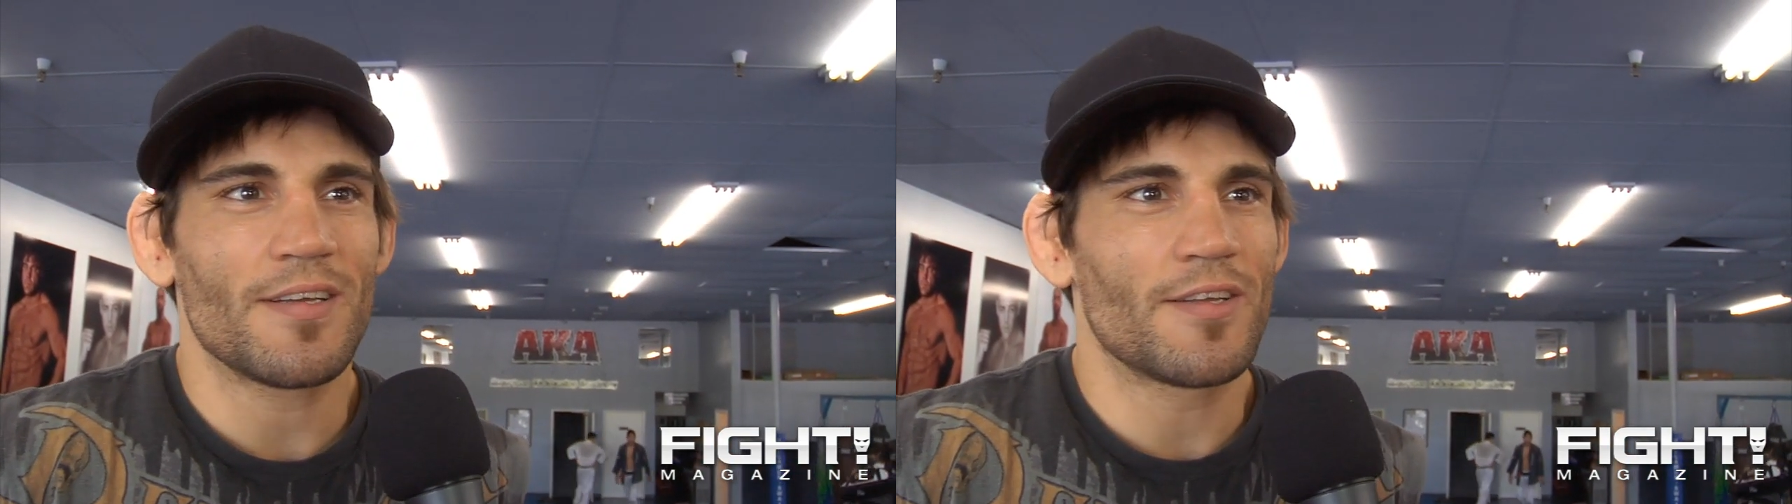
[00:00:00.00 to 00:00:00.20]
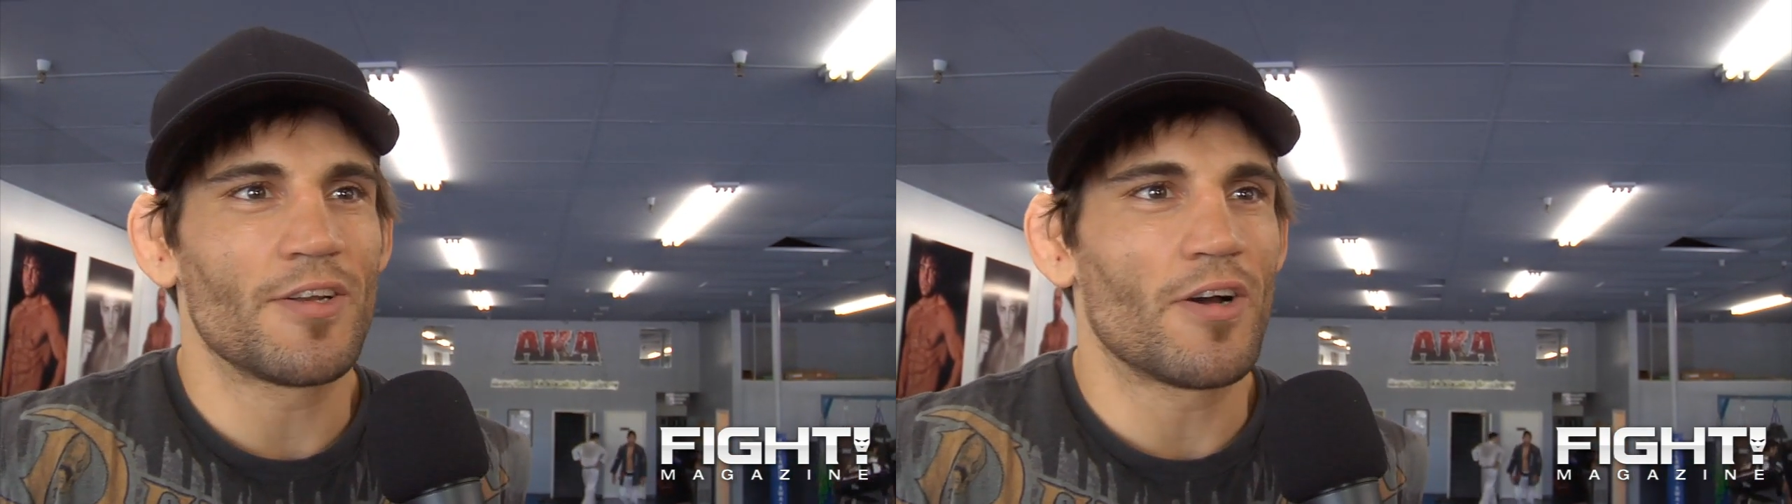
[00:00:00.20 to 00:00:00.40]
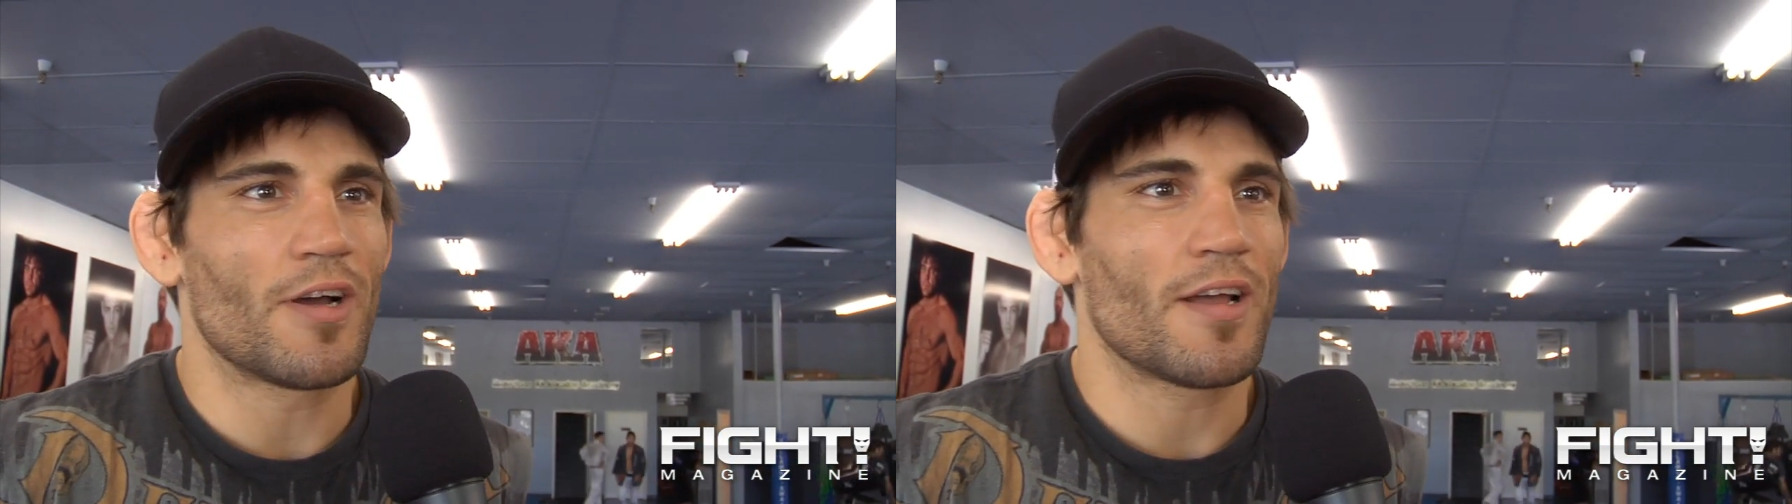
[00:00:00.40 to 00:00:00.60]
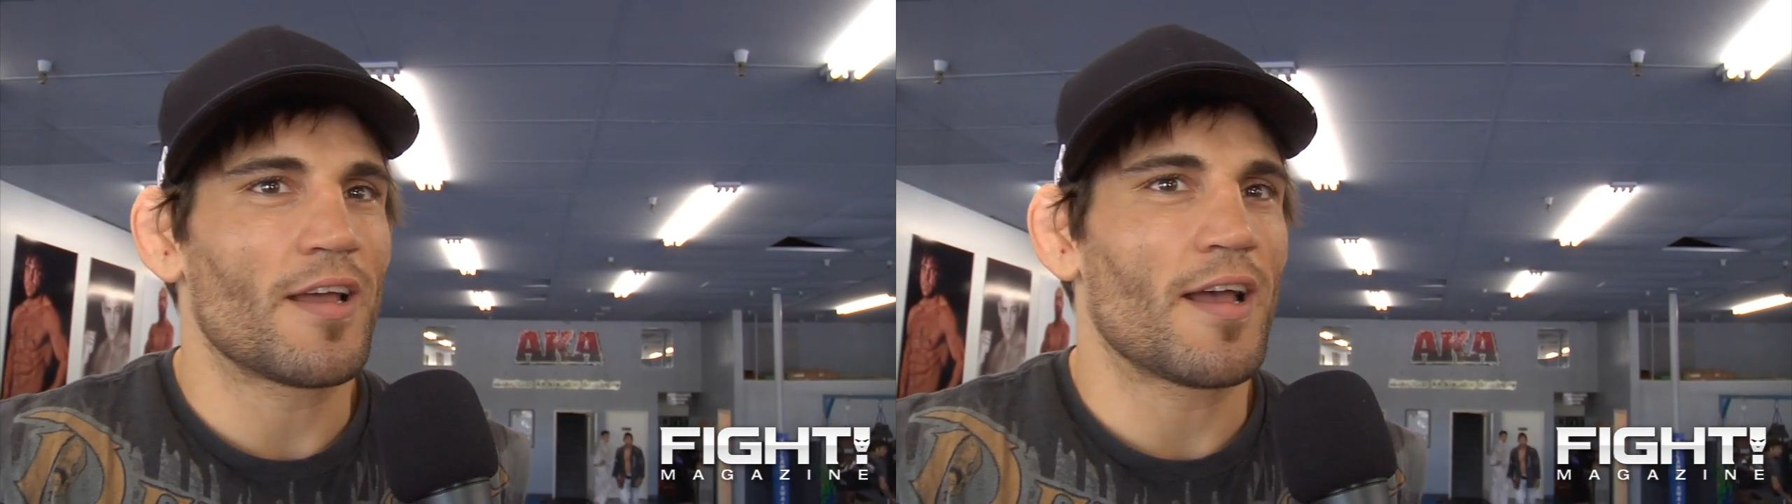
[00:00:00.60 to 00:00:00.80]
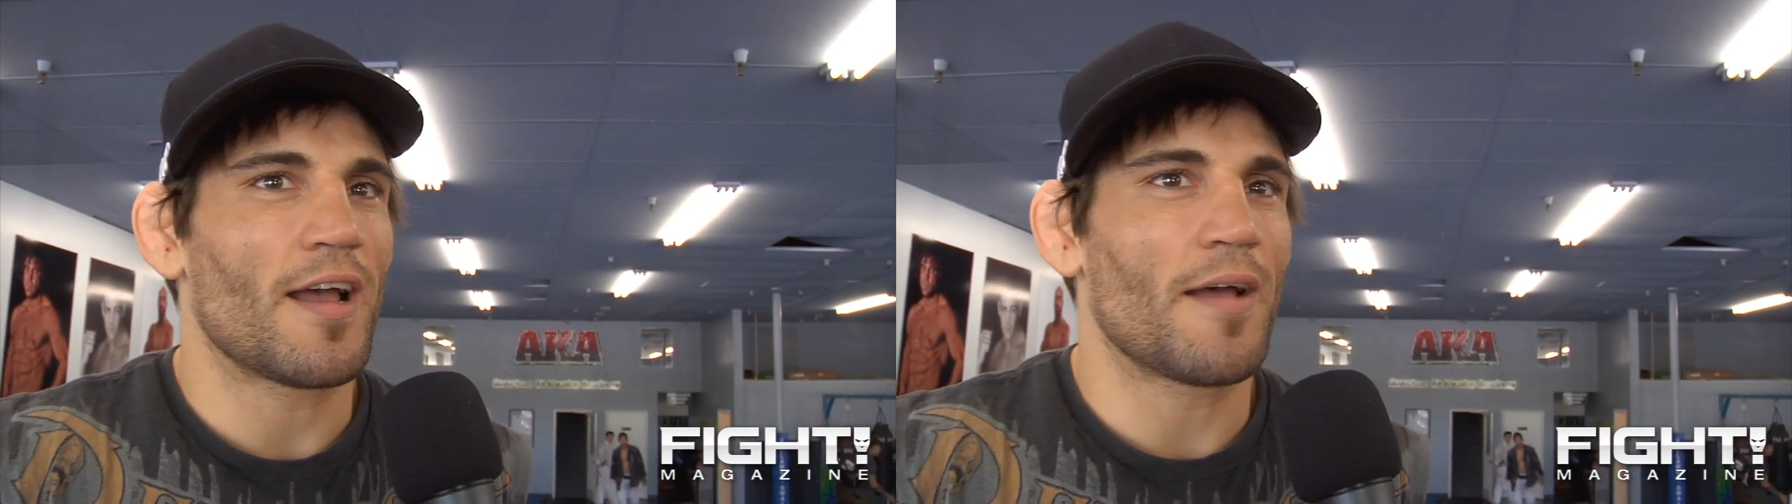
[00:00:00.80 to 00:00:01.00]

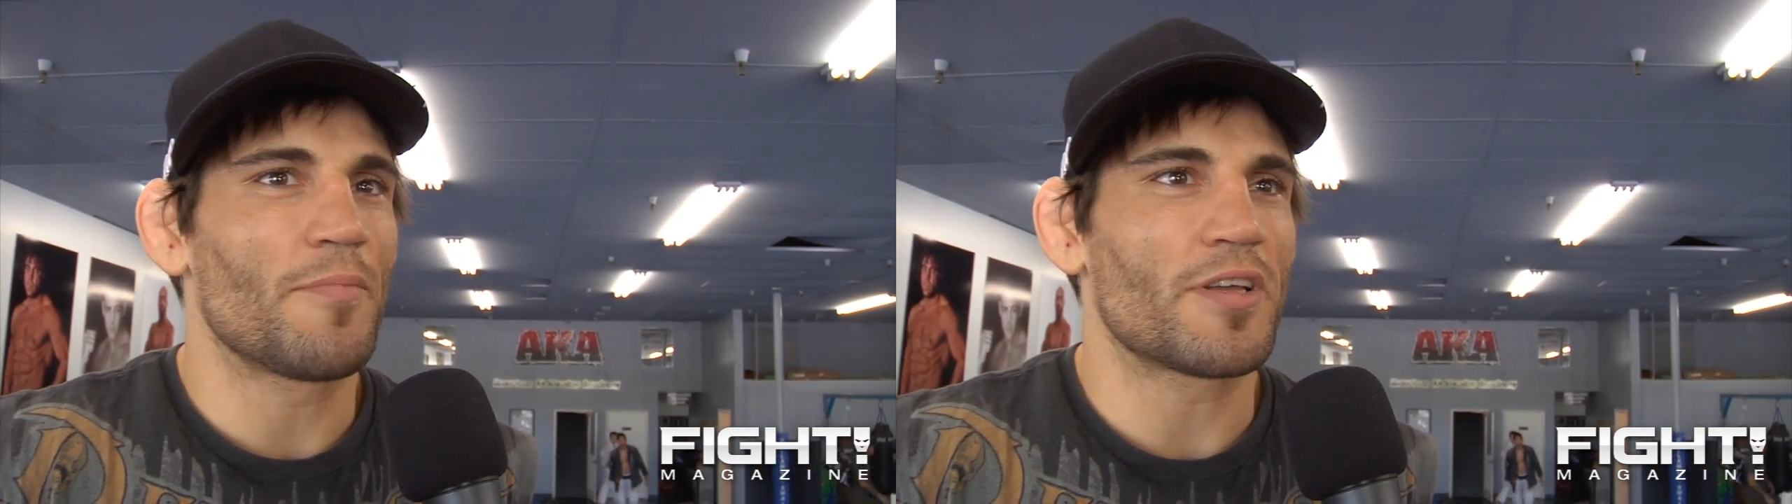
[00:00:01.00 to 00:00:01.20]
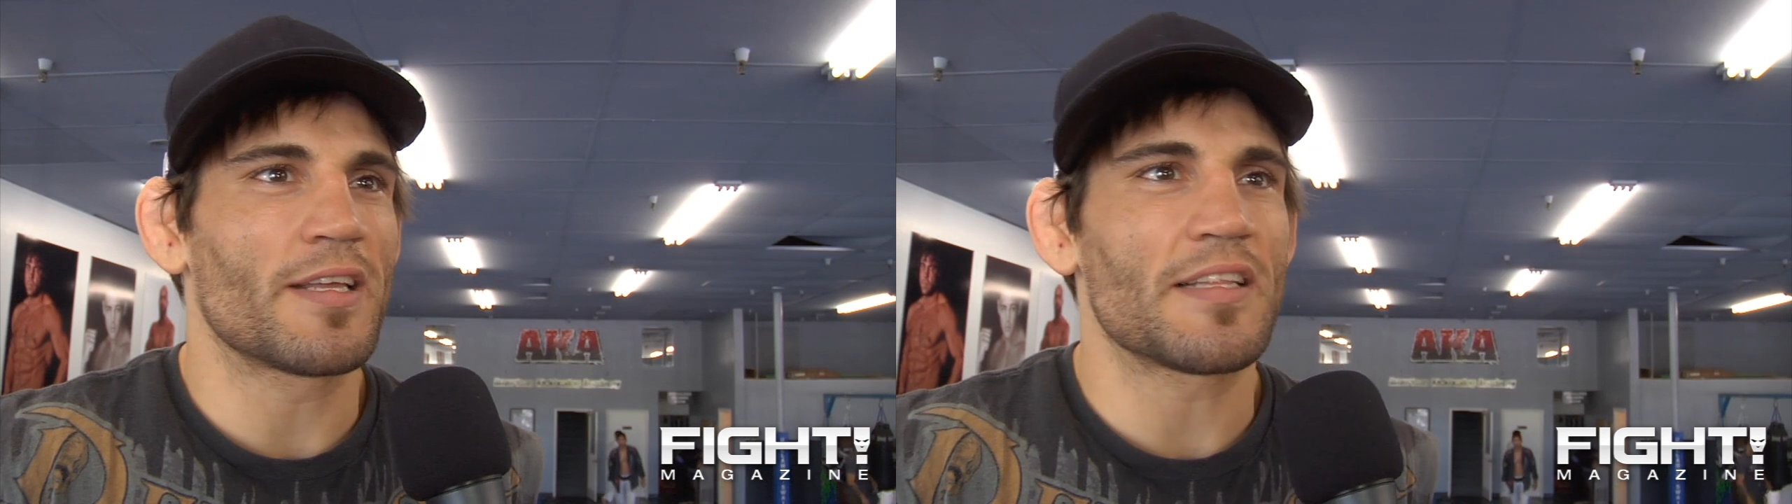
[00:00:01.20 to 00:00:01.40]
looking